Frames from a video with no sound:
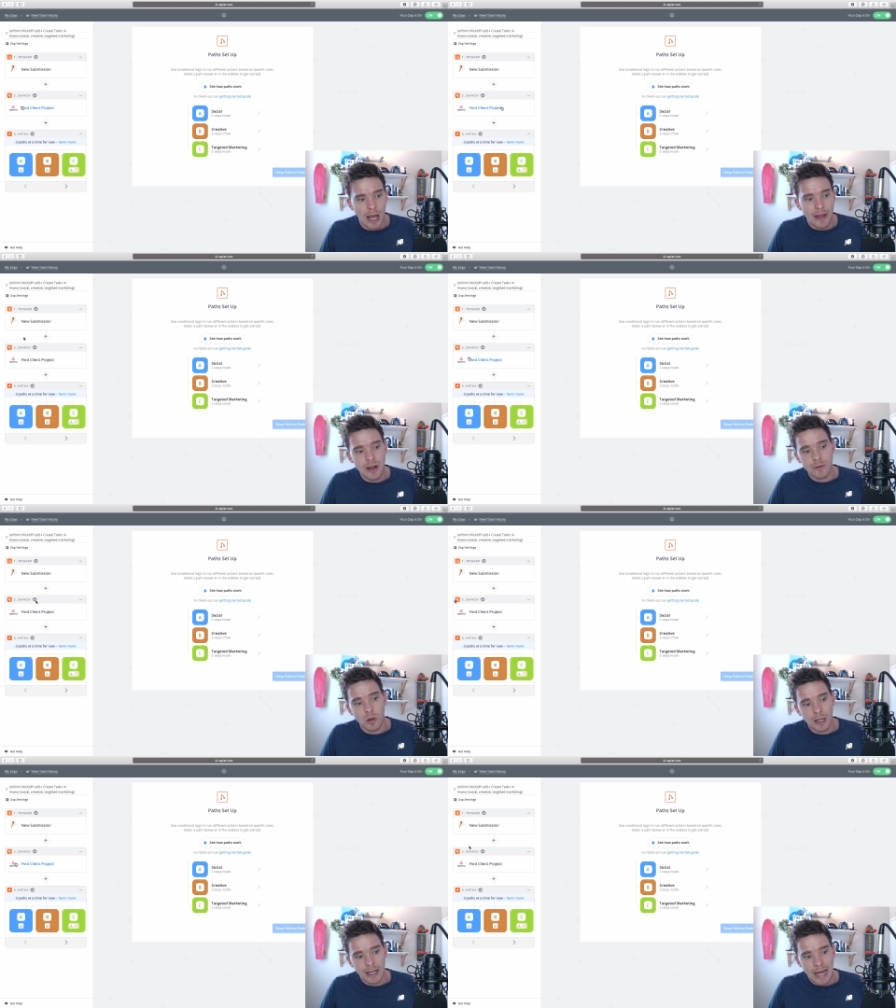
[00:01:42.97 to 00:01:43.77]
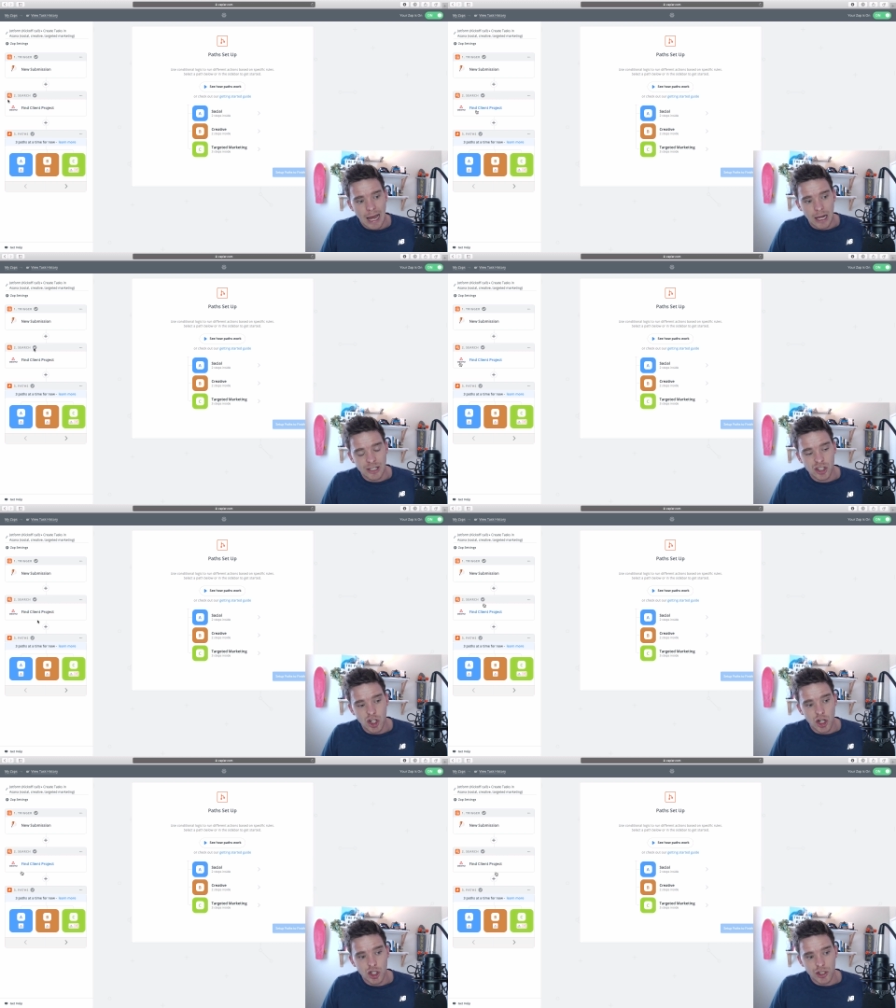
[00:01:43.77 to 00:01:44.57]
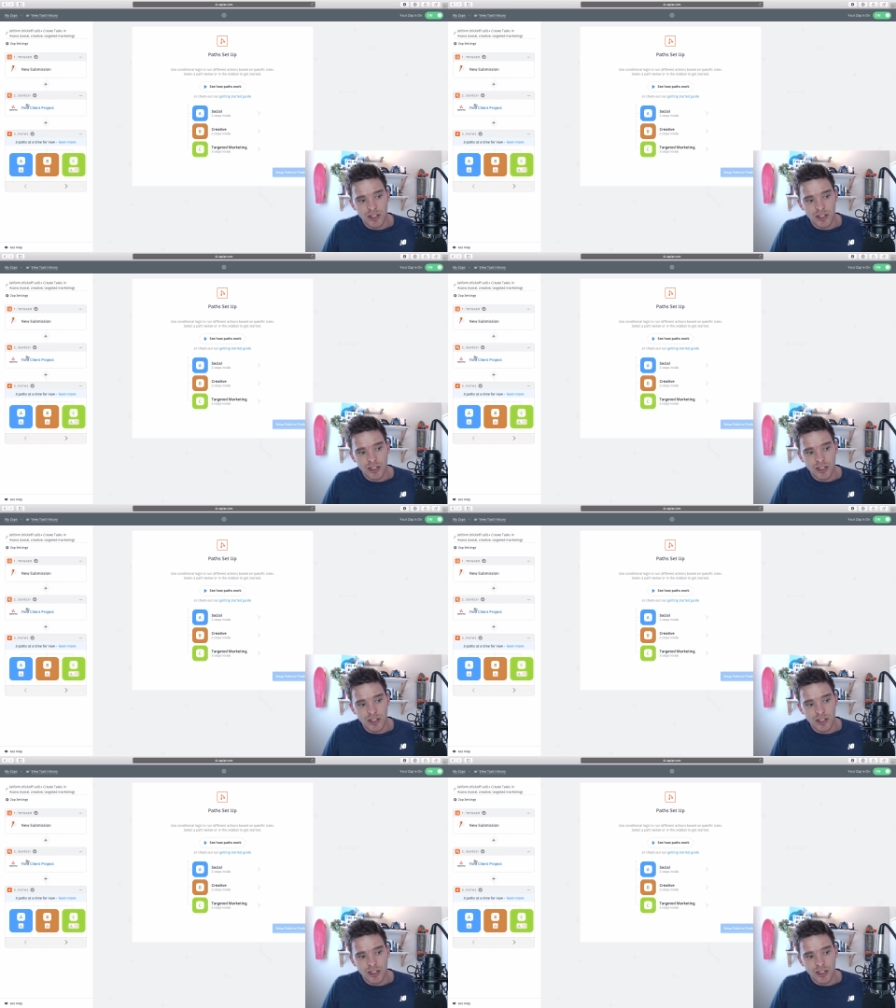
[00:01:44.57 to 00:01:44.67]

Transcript: And then I've got like an, a search